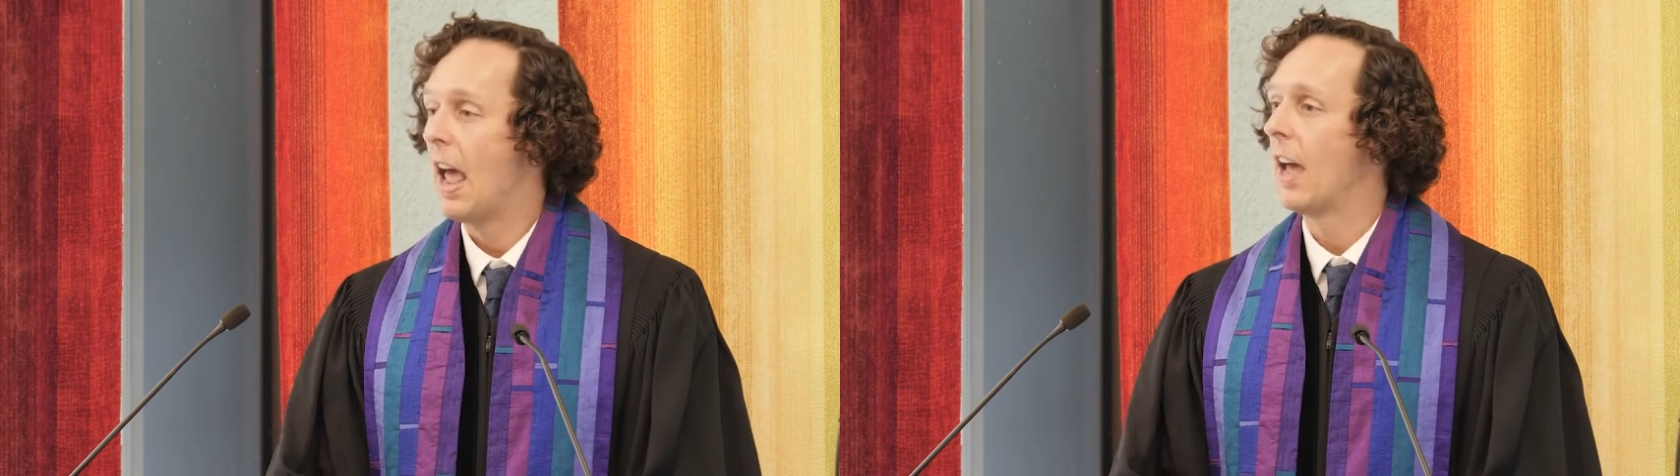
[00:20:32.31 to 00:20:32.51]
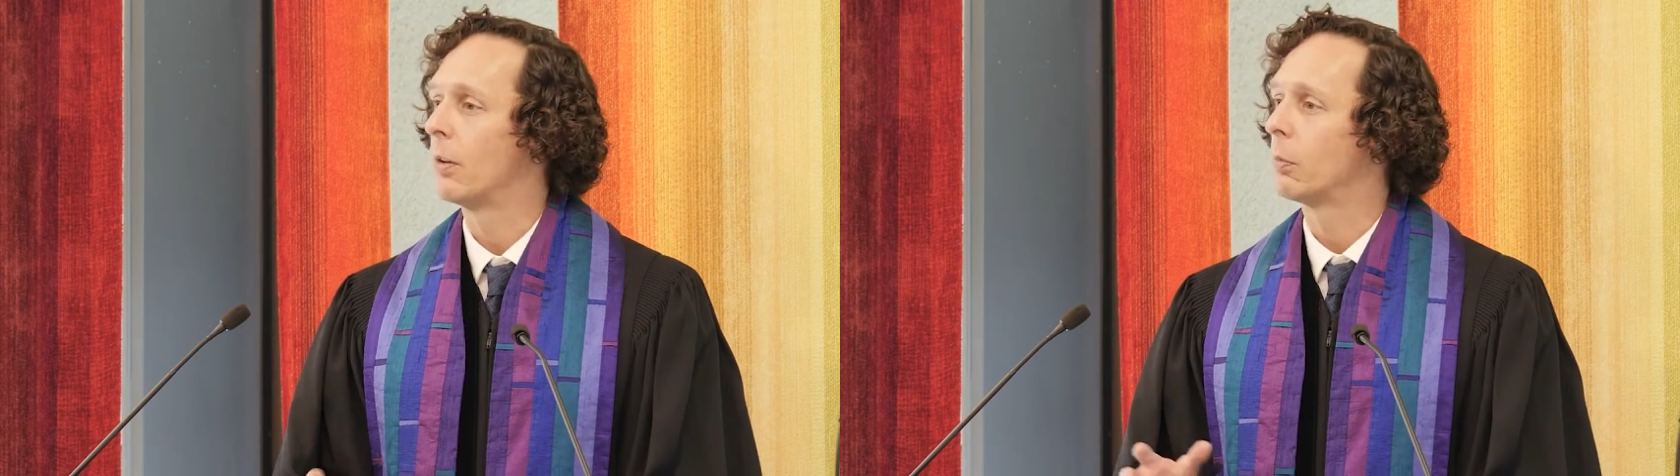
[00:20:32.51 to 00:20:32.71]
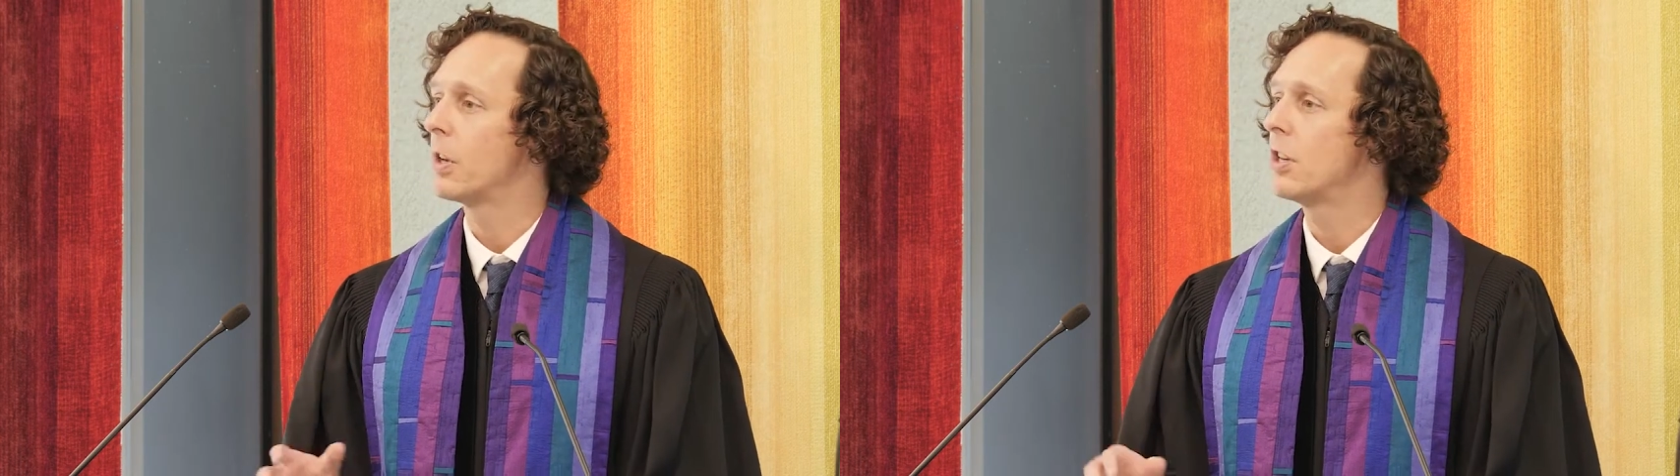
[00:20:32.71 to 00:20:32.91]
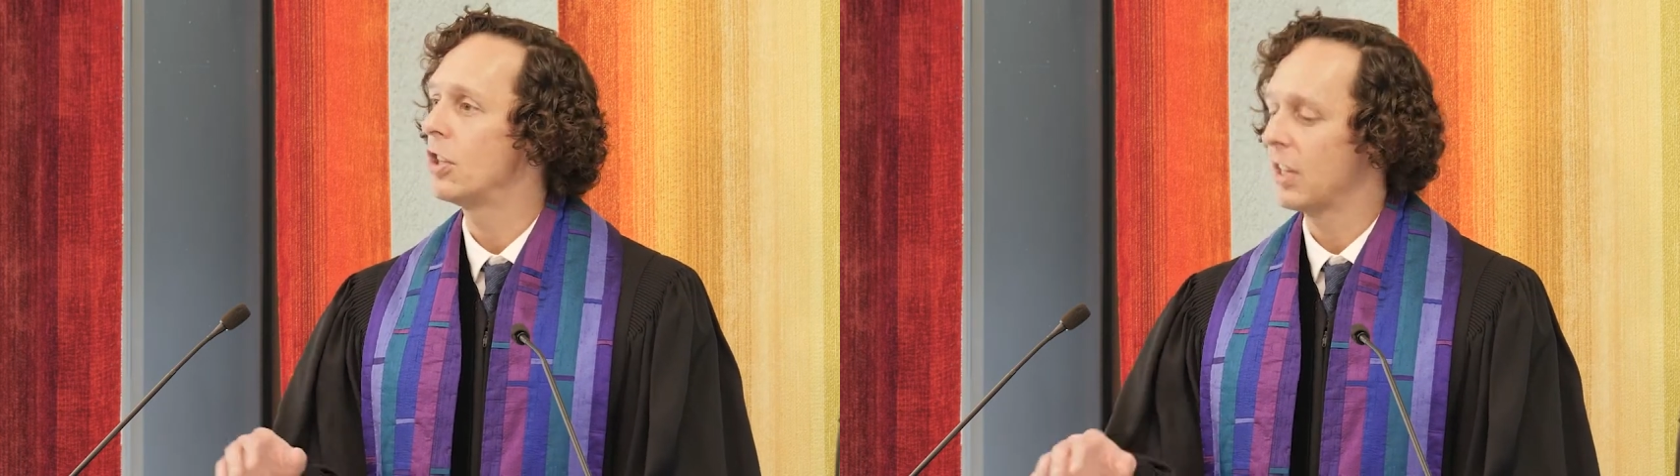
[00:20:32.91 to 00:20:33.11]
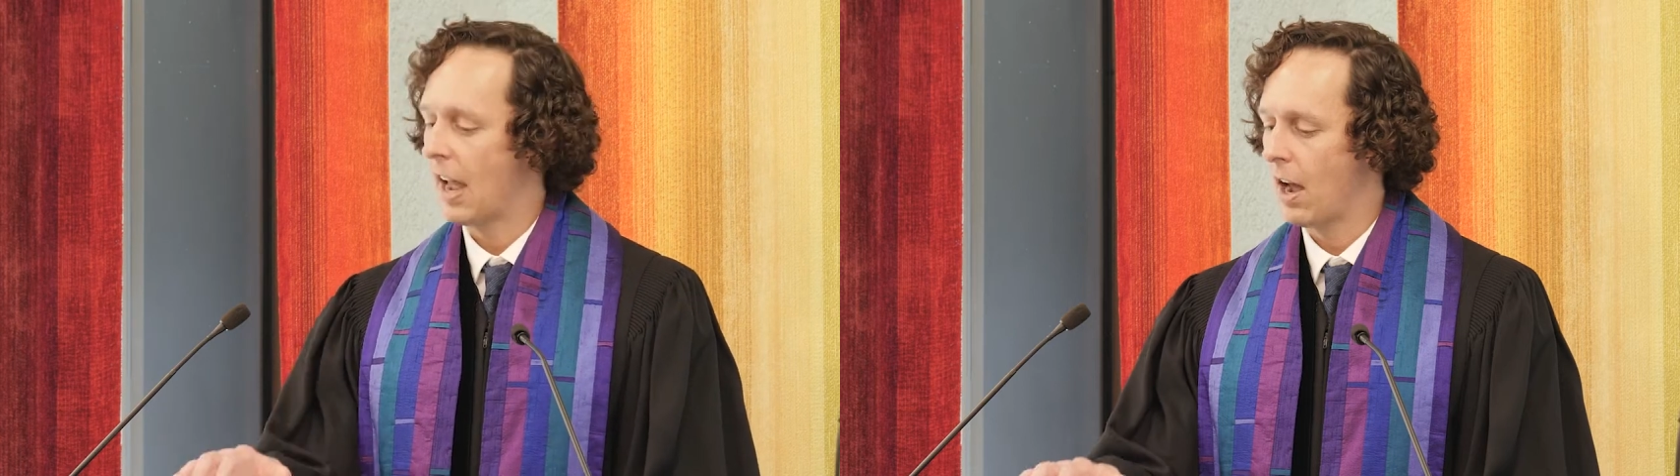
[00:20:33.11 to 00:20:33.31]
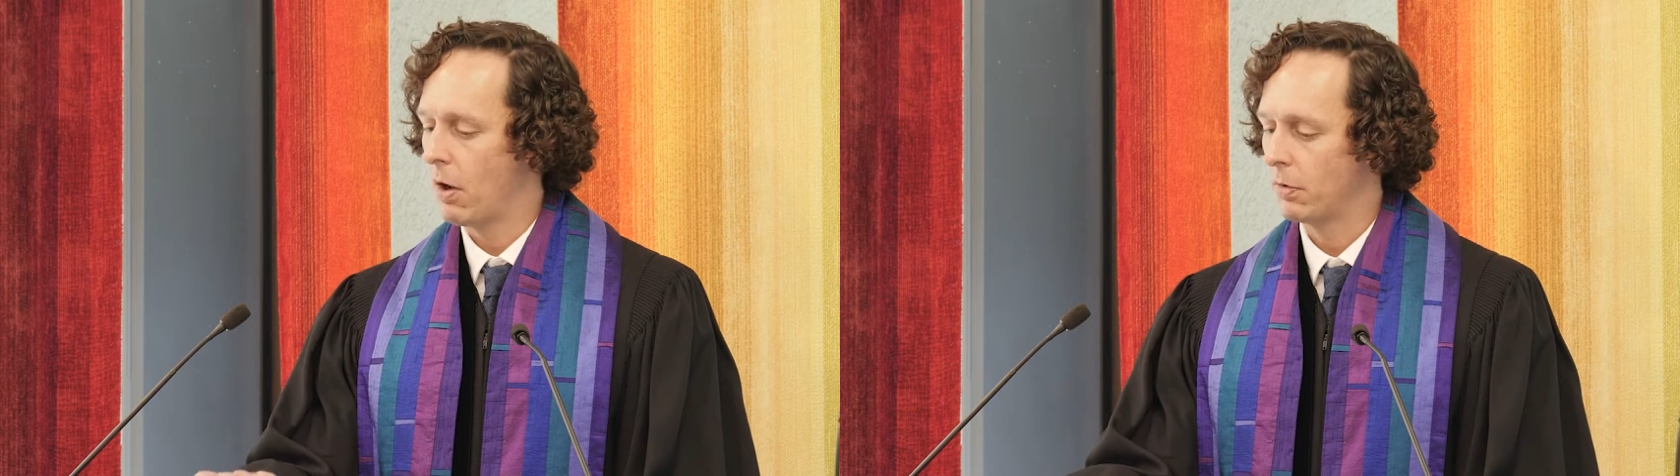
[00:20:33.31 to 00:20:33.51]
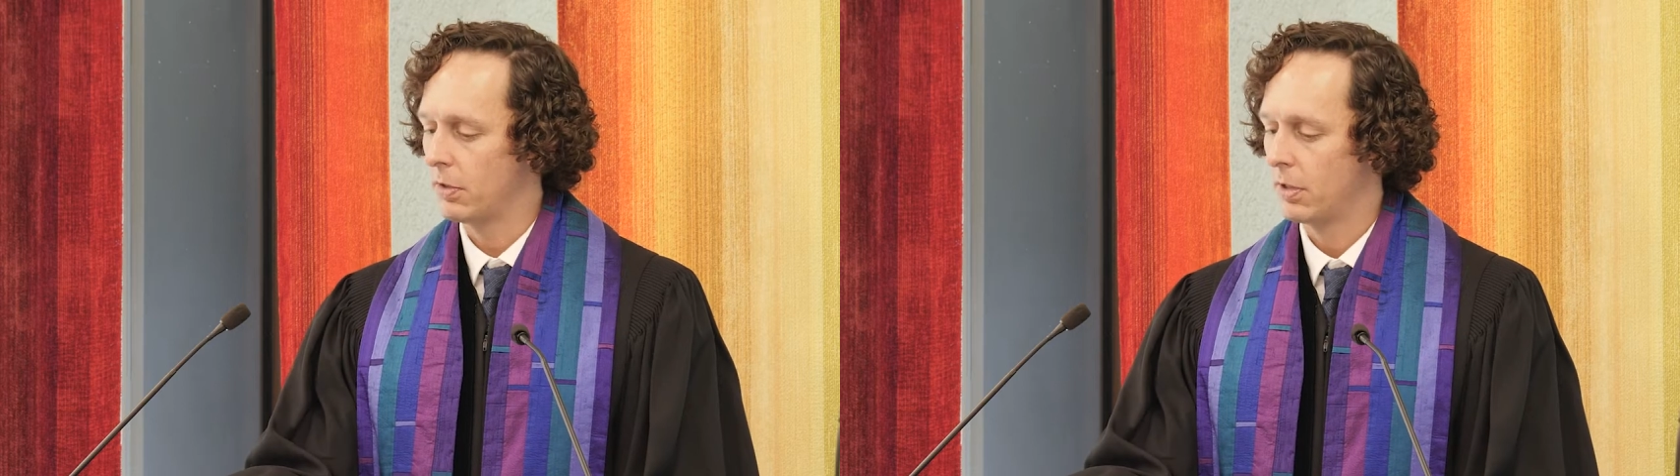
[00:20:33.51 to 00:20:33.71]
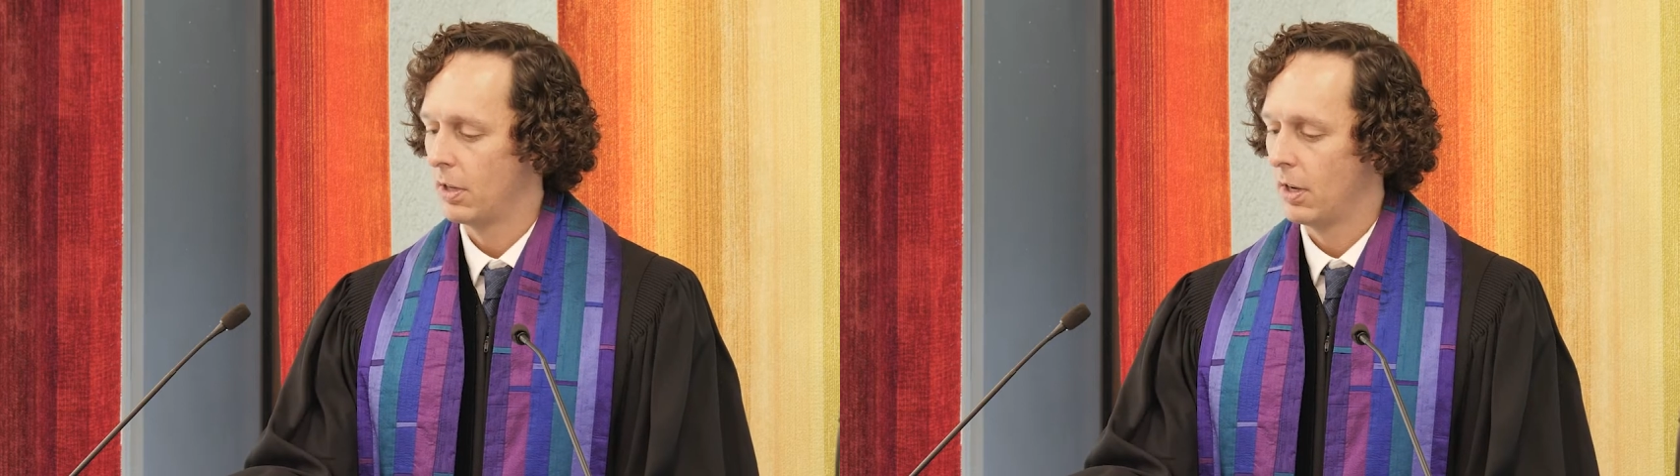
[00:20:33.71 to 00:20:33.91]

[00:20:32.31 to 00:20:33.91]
and reaching out